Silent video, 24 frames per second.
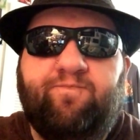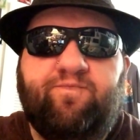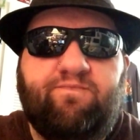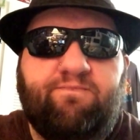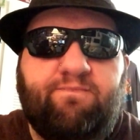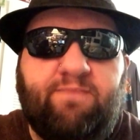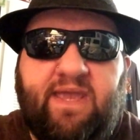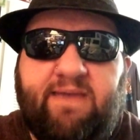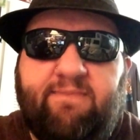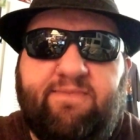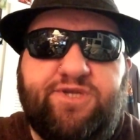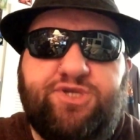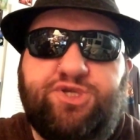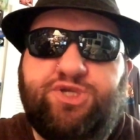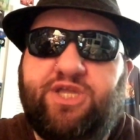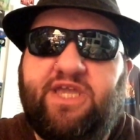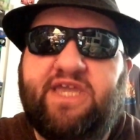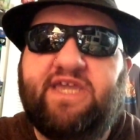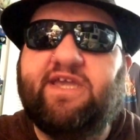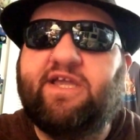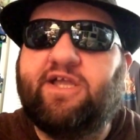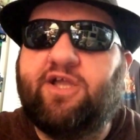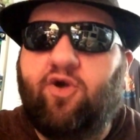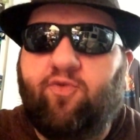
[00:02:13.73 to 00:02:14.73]
maybe
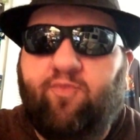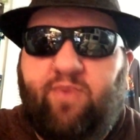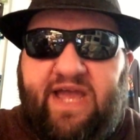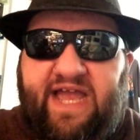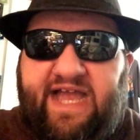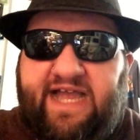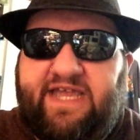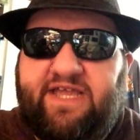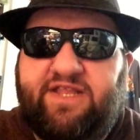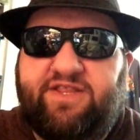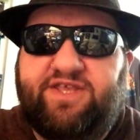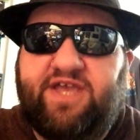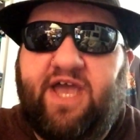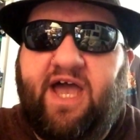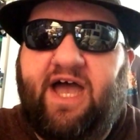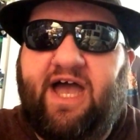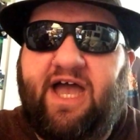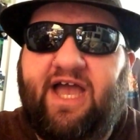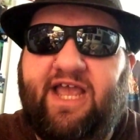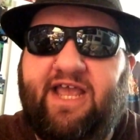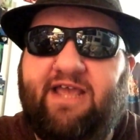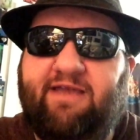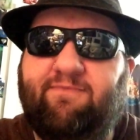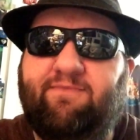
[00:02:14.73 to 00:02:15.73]
she could go back in
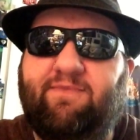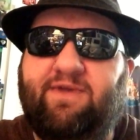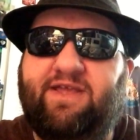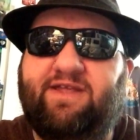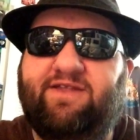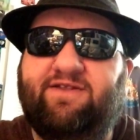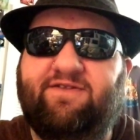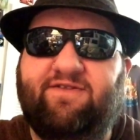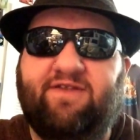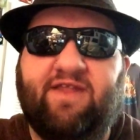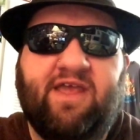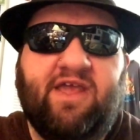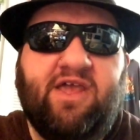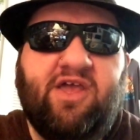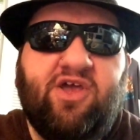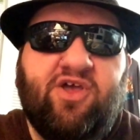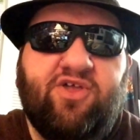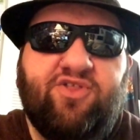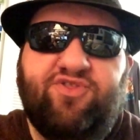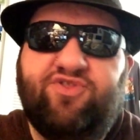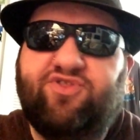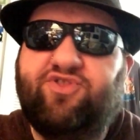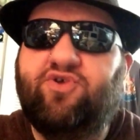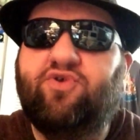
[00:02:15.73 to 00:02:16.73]
time and
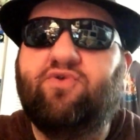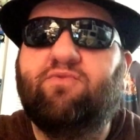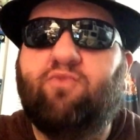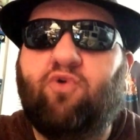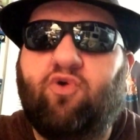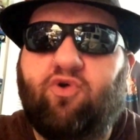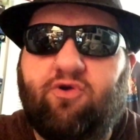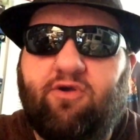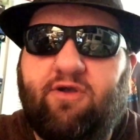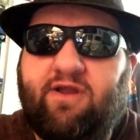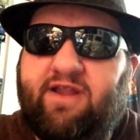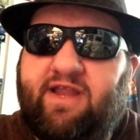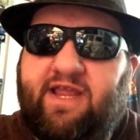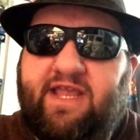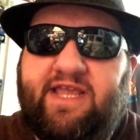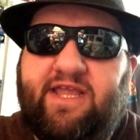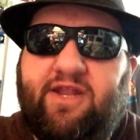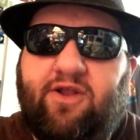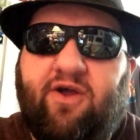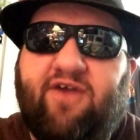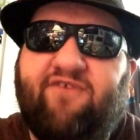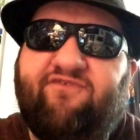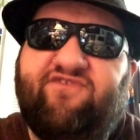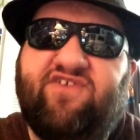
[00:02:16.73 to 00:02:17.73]
do more? And, you
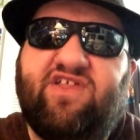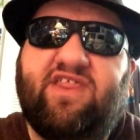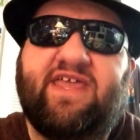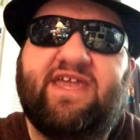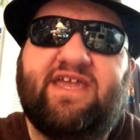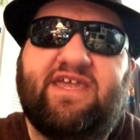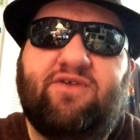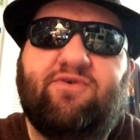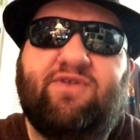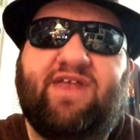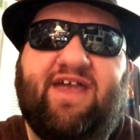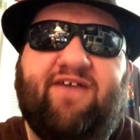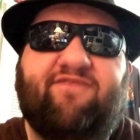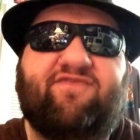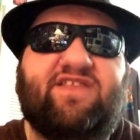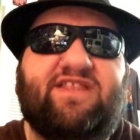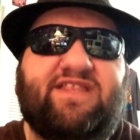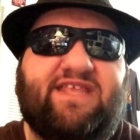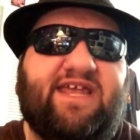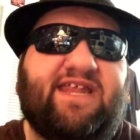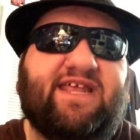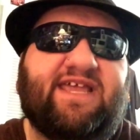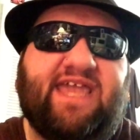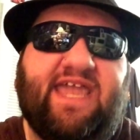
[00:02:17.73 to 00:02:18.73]
know, I feel like you'd have to
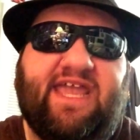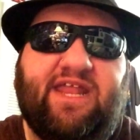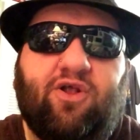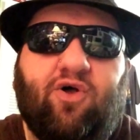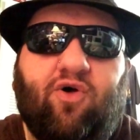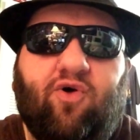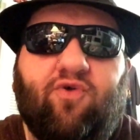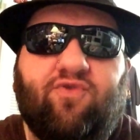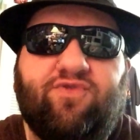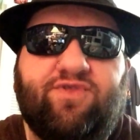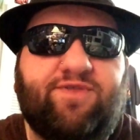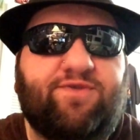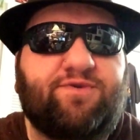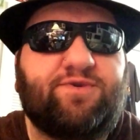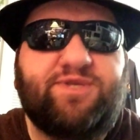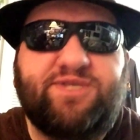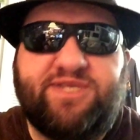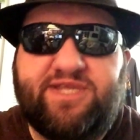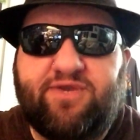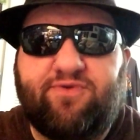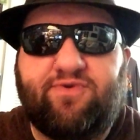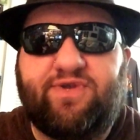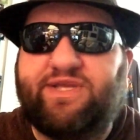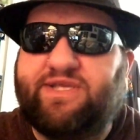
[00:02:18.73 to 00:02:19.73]
dedicate a whole nother
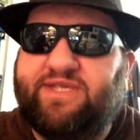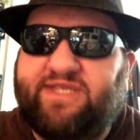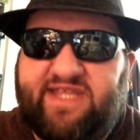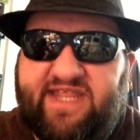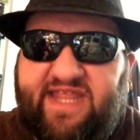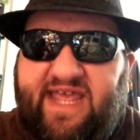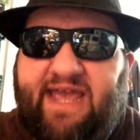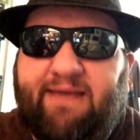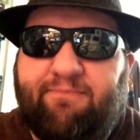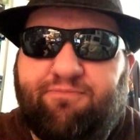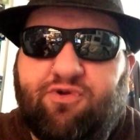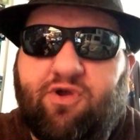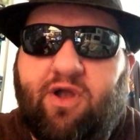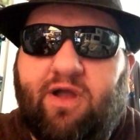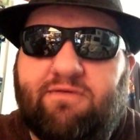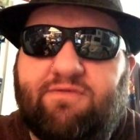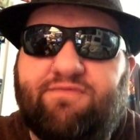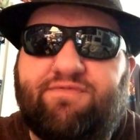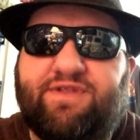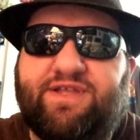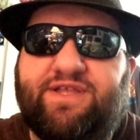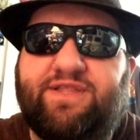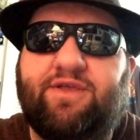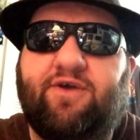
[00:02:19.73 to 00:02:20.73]
series to that
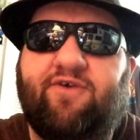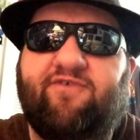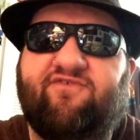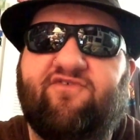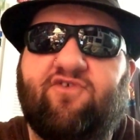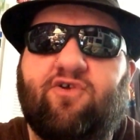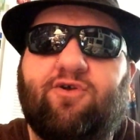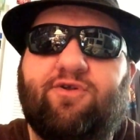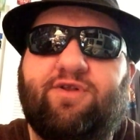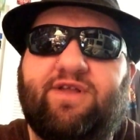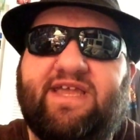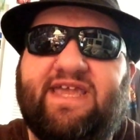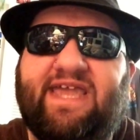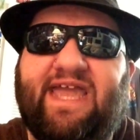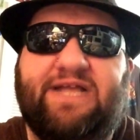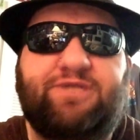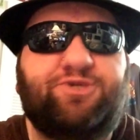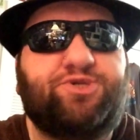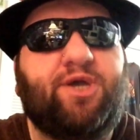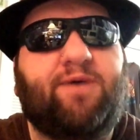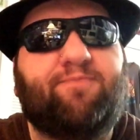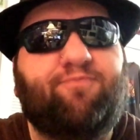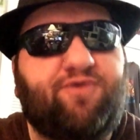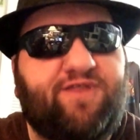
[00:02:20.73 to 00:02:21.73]
probably, though, for her to
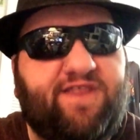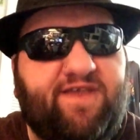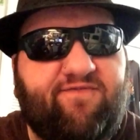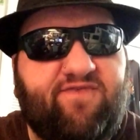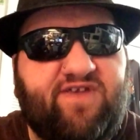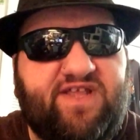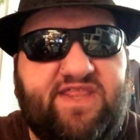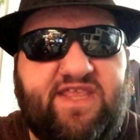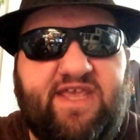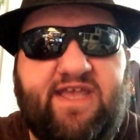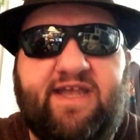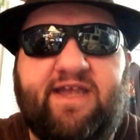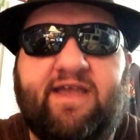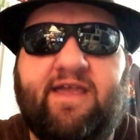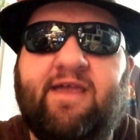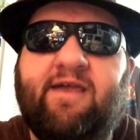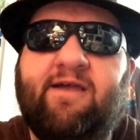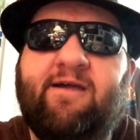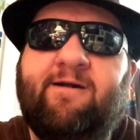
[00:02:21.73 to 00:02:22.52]
catch up with everything.